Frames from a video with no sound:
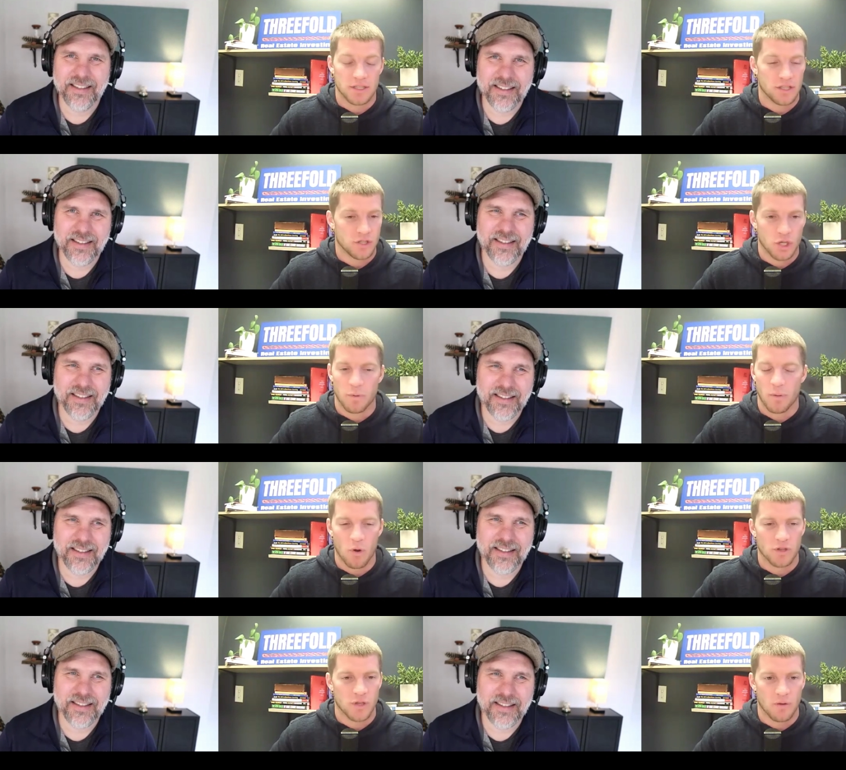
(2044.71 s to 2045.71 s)
Speaker 1: it's
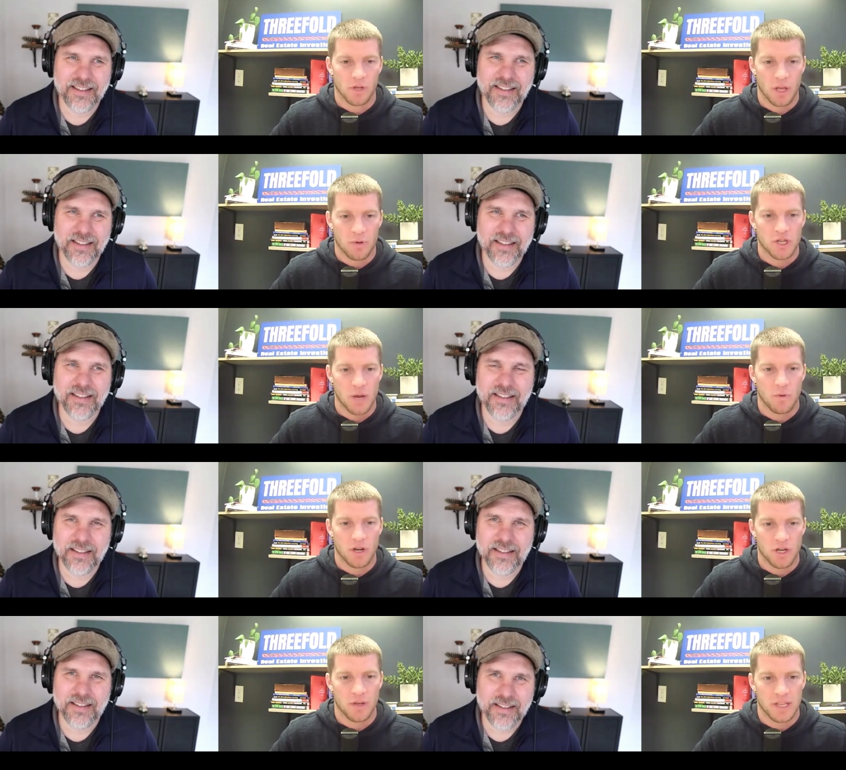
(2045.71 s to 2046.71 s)
super important. So I really
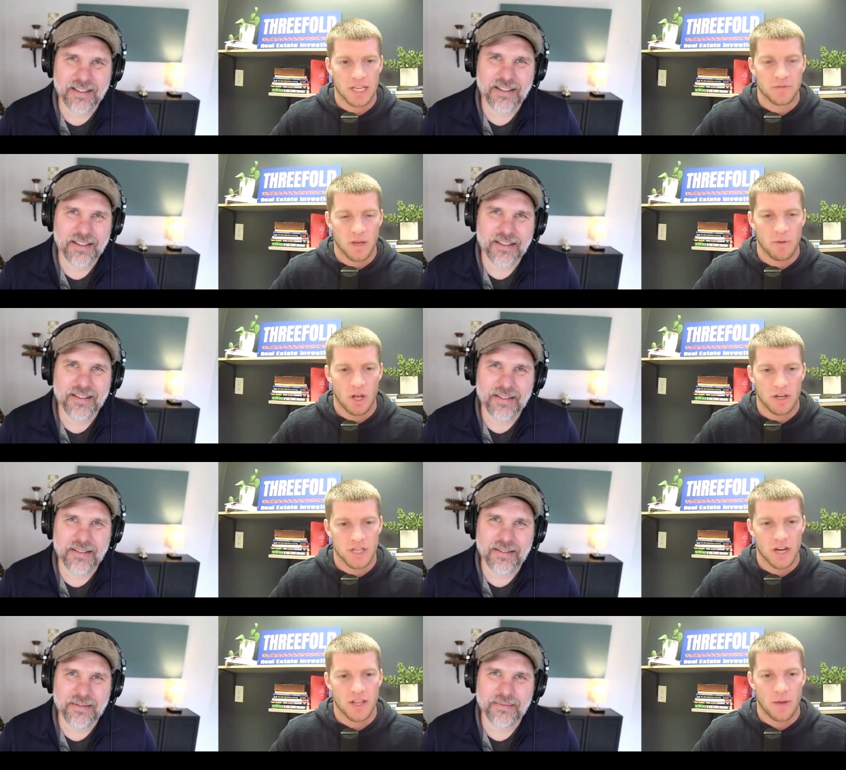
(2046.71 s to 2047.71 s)
appreciate what you're doing. Thanks for coming
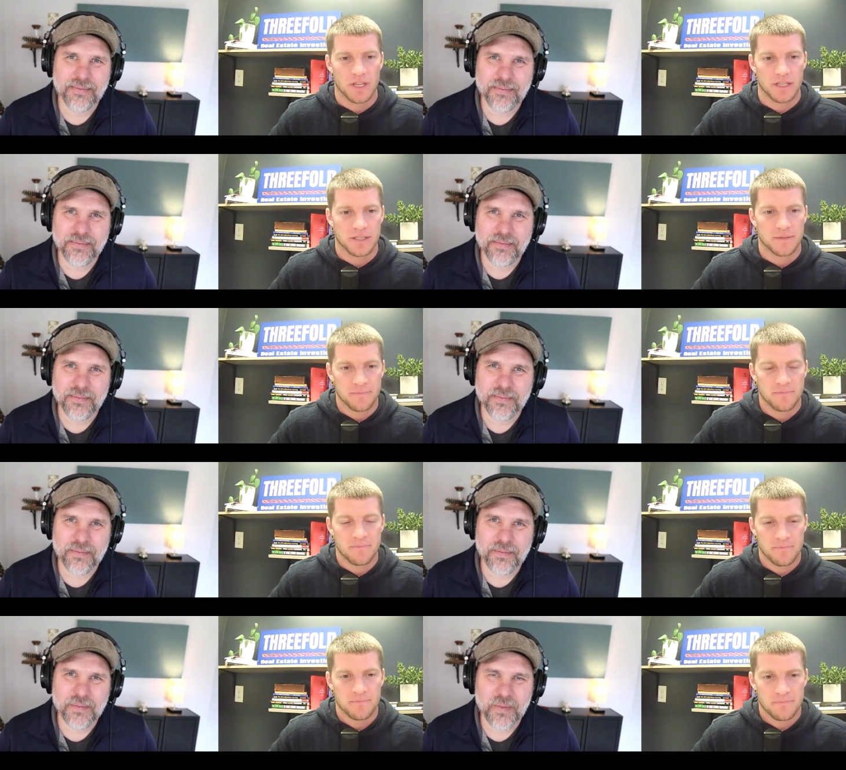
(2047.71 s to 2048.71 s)
on and sharing that with us.
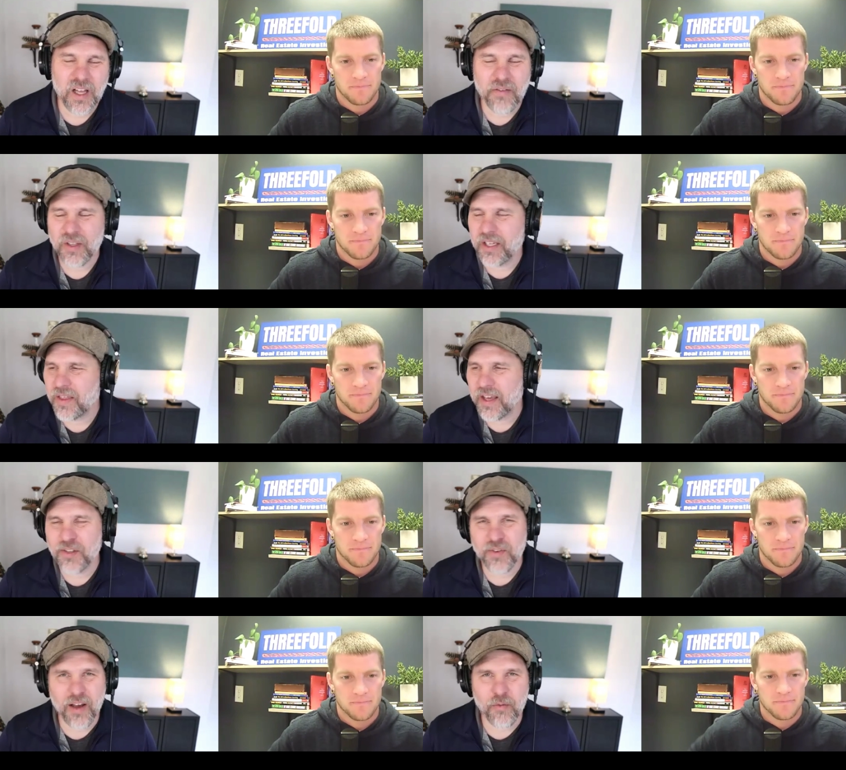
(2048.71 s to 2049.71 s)
Speaker 2: Love it, Lee. Thanks
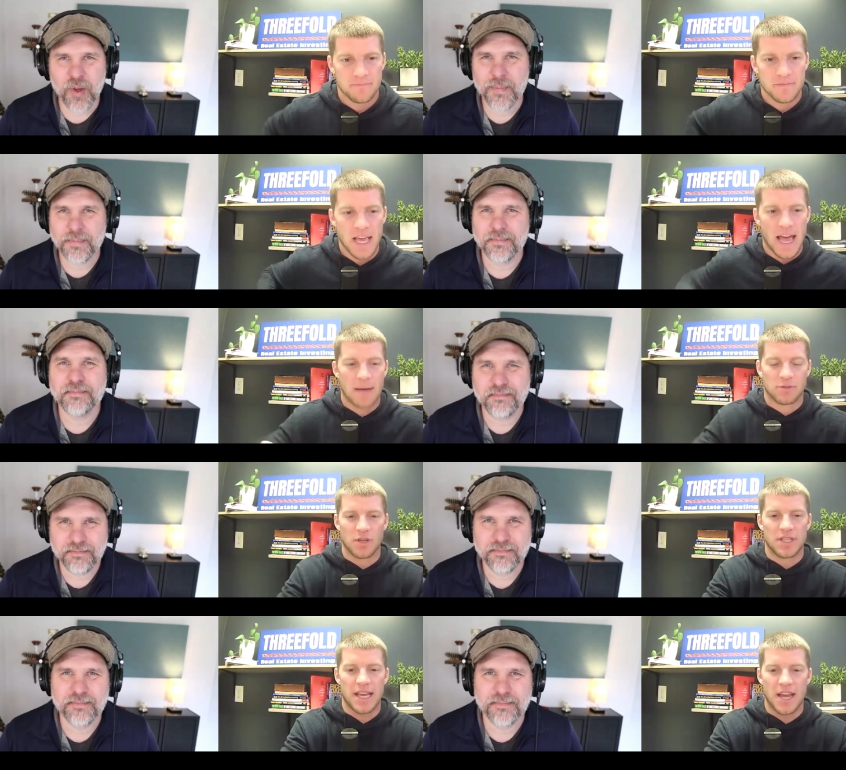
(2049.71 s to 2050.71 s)
for having me.
Speaker 1: Yeah,
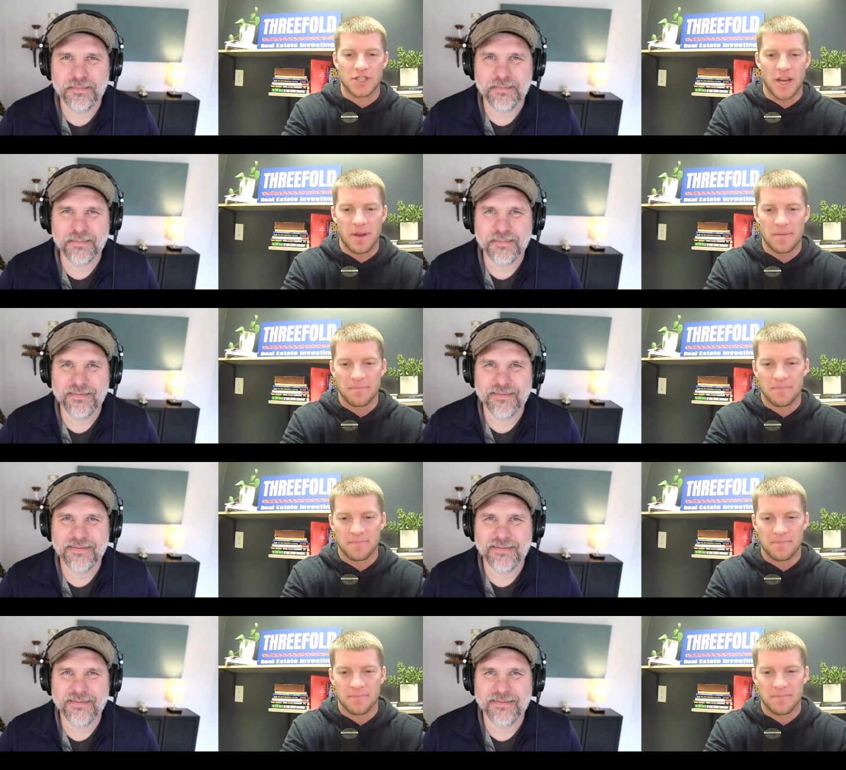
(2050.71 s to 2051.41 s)
absolutely. Take care, Jamie.